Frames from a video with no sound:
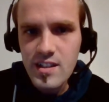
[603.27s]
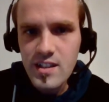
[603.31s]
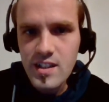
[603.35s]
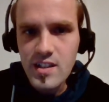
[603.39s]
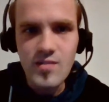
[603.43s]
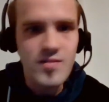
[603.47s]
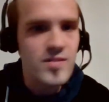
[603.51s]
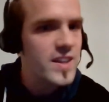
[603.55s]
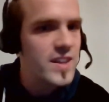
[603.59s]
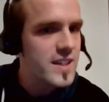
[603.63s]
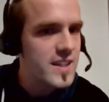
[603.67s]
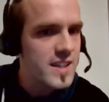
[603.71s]

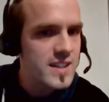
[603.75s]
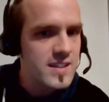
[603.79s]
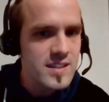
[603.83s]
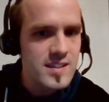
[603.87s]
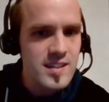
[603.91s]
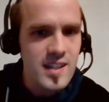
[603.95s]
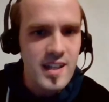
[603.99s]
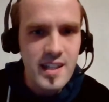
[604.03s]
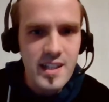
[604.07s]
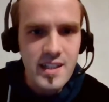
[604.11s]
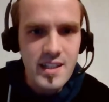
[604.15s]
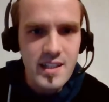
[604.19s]
if they can
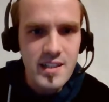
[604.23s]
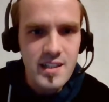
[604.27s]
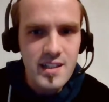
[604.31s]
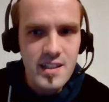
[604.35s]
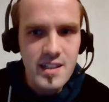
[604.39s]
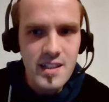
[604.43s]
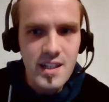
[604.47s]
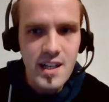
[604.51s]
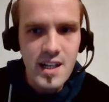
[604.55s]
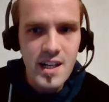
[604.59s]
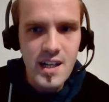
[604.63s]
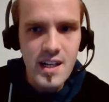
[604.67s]
take
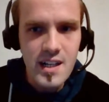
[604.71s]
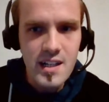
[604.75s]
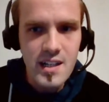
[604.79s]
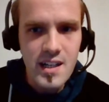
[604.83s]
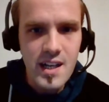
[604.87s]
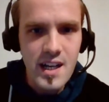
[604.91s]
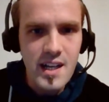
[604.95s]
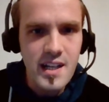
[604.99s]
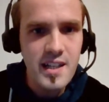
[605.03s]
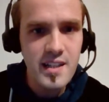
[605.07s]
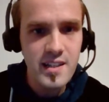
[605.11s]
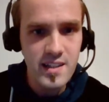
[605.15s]

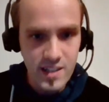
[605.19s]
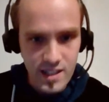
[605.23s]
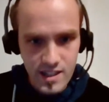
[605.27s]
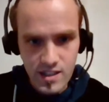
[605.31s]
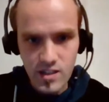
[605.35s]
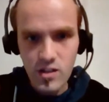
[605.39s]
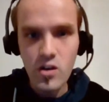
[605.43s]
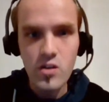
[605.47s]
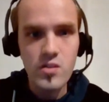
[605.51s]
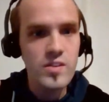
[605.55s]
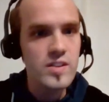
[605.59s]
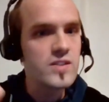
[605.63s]

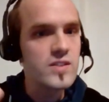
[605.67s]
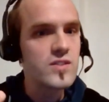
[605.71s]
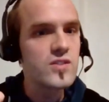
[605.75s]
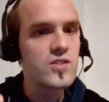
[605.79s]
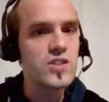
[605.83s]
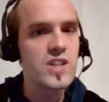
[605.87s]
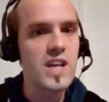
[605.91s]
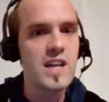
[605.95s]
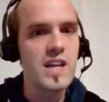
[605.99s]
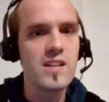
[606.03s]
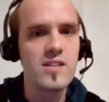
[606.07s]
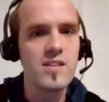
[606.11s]
anything on this
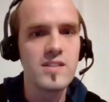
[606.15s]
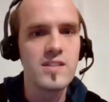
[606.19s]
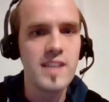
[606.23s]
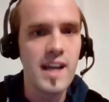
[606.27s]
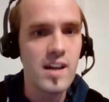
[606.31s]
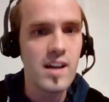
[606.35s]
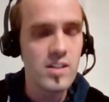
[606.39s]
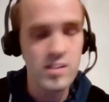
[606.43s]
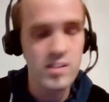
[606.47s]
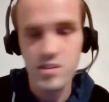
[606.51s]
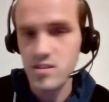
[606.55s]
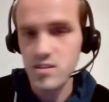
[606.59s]
channel
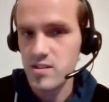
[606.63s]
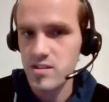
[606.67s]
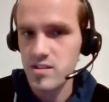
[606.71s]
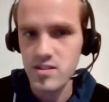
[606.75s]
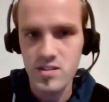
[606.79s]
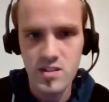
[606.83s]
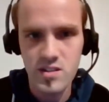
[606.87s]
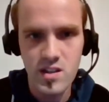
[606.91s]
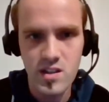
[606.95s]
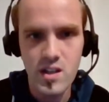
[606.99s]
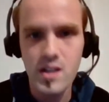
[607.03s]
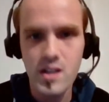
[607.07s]
down.
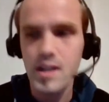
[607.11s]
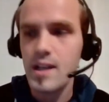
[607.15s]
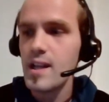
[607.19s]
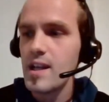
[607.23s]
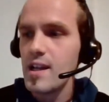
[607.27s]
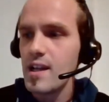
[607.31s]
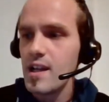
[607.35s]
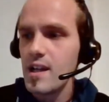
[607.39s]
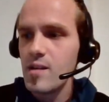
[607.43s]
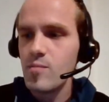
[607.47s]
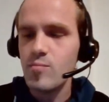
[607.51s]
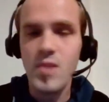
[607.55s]
Because
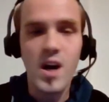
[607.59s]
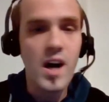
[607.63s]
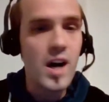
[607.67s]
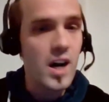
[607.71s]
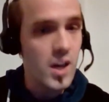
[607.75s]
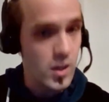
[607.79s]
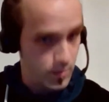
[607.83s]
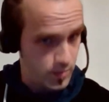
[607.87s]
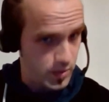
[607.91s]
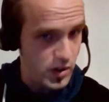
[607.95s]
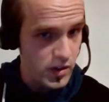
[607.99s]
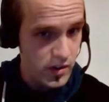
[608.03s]
my
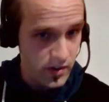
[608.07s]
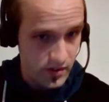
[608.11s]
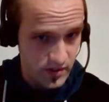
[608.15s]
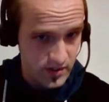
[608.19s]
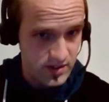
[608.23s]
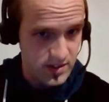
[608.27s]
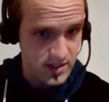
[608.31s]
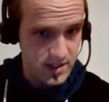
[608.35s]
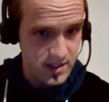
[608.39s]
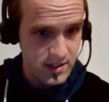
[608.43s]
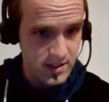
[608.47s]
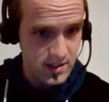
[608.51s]

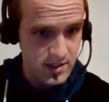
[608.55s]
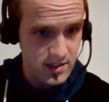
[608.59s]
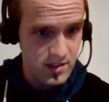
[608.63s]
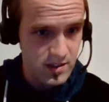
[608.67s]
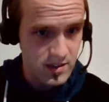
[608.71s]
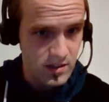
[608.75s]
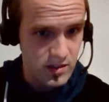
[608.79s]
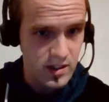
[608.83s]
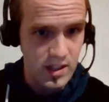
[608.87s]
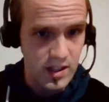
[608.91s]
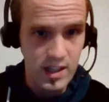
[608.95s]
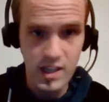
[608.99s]
hypothesis,
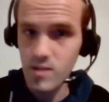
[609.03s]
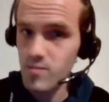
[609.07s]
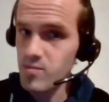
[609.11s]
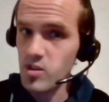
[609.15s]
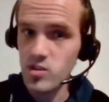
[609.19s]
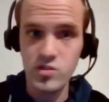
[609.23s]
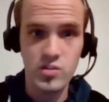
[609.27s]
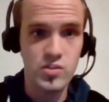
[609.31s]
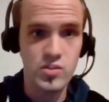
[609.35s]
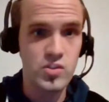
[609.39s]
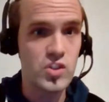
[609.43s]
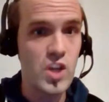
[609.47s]
okay, I'm
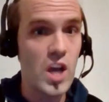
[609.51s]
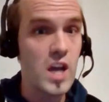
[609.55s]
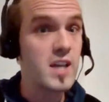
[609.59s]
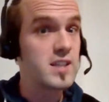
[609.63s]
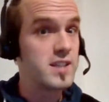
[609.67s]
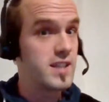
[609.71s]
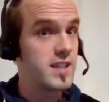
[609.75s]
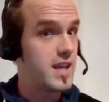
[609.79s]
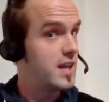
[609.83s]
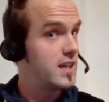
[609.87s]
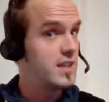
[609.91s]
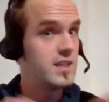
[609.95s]
not
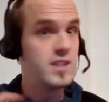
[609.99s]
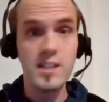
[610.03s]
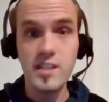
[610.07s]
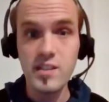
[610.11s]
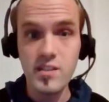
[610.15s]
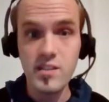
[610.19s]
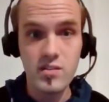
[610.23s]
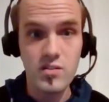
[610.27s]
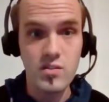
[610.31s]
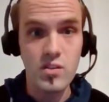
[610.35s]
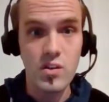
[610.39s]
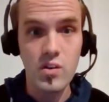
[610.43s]
saying that it
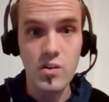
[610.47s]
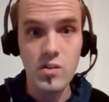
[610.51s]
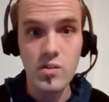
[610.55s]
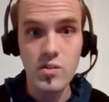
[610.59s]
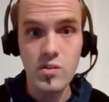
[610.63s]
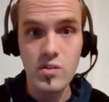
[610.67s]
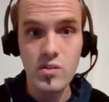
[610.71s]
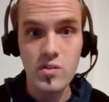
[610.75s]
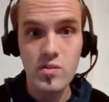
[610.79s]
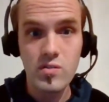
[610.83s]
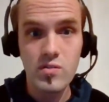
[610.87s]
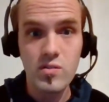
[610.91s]
is so,
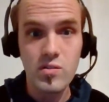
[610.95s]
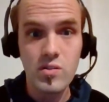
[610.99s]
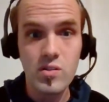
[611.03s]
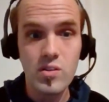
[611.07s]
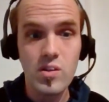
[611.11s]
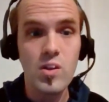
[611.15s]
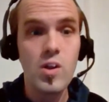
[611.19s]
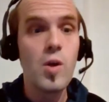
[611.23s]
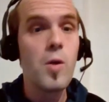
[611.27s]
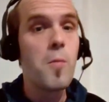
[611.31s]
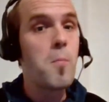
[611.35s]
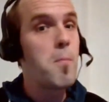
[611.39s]

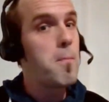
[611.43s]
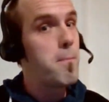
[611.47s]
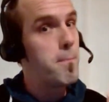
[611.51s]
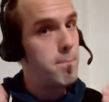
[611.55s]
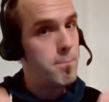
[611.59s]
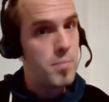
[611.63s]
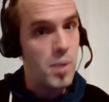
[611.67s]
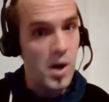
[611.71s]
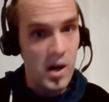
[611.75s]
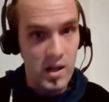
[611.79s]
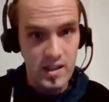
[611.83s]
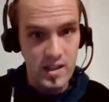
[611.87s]

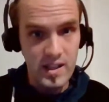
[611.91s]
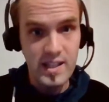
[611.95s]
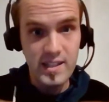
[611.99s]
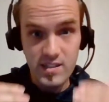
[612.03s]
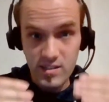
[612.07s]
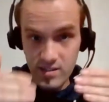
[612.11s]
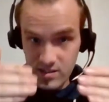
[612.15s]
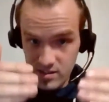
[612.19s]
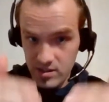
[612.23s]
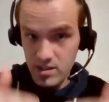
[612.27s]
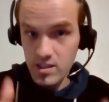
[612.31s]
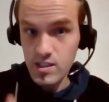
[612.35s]
but
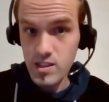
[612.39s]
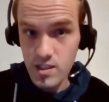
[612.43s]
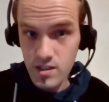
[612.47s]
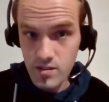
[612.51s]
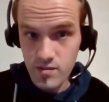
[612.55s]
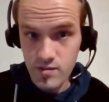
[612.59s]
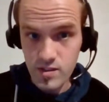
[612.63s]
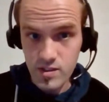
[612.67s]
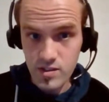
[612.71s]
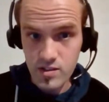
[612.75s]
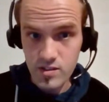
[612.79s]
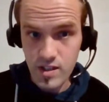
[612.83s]
let's see
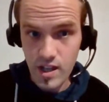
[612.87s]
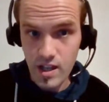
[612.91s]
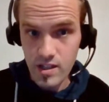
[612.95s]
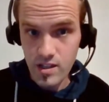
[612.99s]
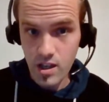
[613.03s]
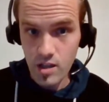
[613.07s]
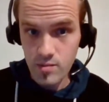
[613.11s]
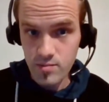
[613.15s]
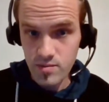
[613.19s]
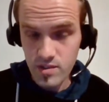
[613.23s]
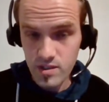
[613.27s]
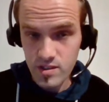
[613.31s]
if it
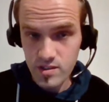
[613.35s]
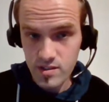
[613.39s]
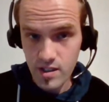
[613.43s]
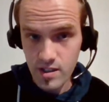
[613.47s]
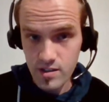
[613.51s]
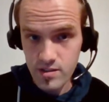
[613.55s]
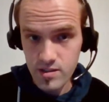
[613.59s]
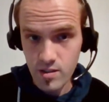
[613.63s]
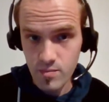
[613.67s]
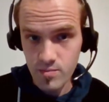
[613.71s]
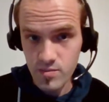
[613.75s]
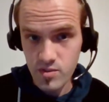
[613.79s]

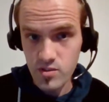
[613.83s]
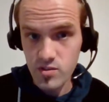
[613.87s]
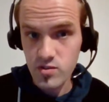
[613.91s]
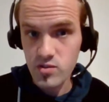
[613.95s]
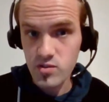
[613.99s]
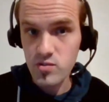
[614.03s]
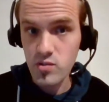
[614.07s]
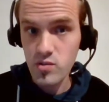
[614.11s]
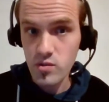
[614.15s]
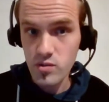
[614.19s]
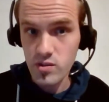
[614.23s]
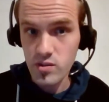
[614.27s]
stands up to
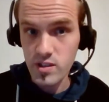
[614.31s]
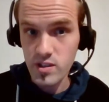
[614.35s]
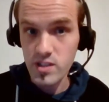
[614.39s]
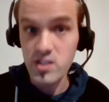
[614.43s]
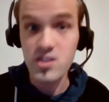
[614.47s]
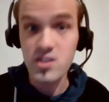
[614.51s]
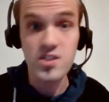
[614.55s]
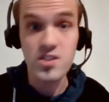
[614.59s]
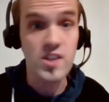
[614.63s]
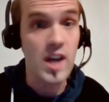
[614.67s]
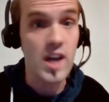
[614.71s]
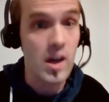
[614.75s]
scrutiny,
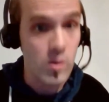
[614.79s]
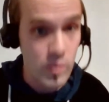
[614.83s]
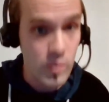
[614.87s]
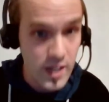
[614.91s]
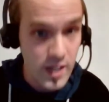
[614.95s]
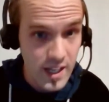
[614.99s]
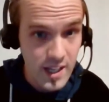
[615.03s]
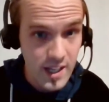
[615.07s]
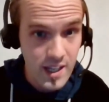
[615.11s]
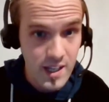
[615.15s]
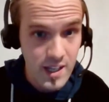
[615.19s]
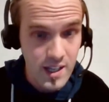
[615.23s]
shall
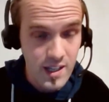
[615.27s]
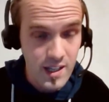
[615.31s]
we?